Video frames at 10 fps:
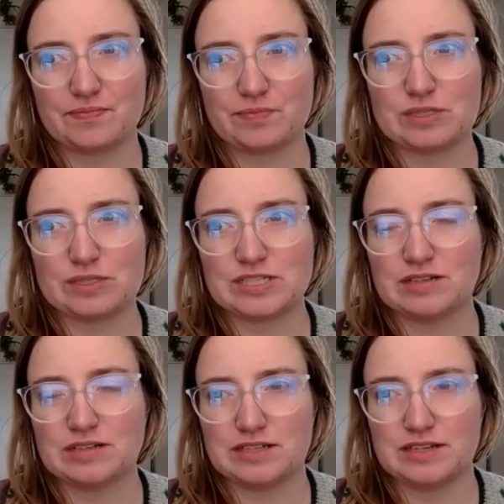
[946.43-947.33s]

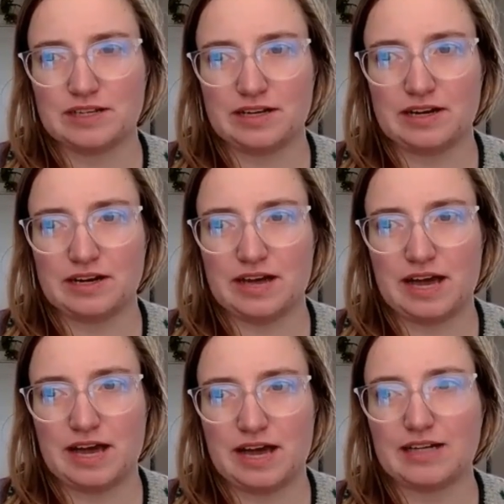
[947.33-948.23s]
resulted in
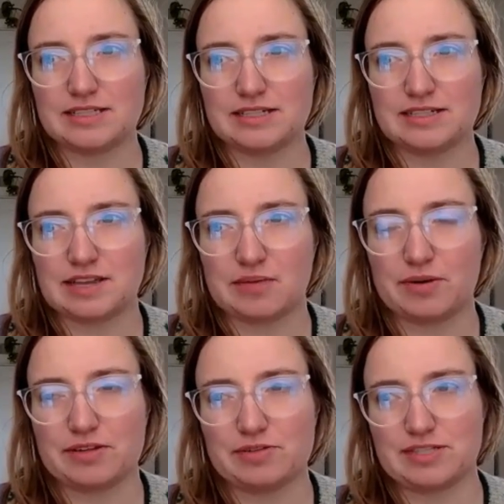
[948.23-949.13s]
i honestly it's
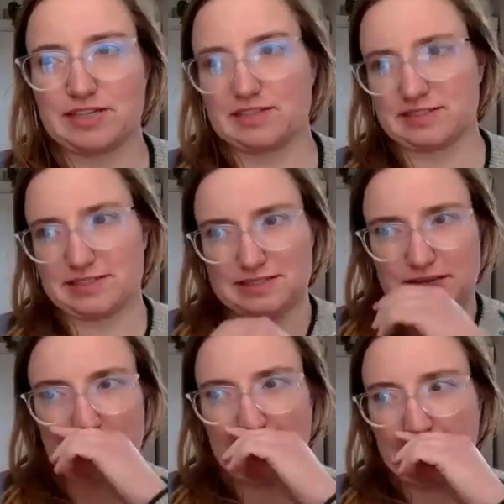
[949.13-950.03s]
like one of those
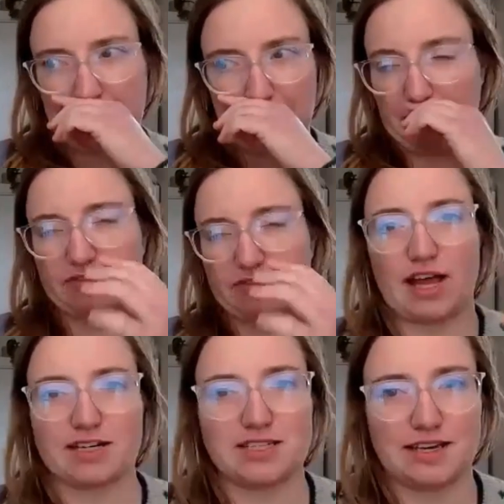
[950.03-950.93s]
things
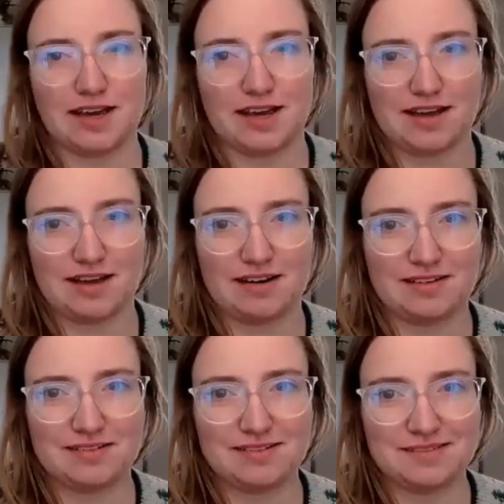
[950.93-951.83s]
reflecting
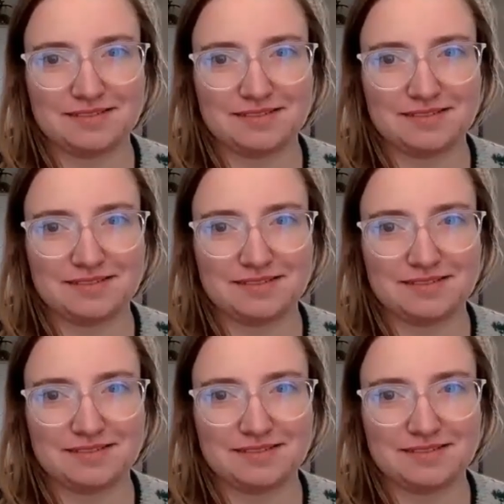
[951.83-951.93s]
on